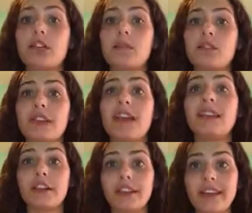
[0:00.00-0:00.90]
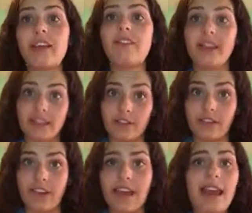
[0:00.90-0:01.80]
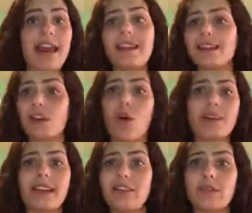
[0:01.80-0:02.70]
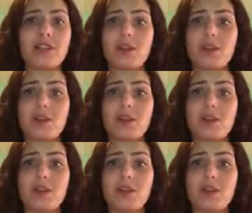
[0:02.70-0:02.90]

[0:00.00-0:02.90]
to communicate clearly and effectively, and it doesn't always have to be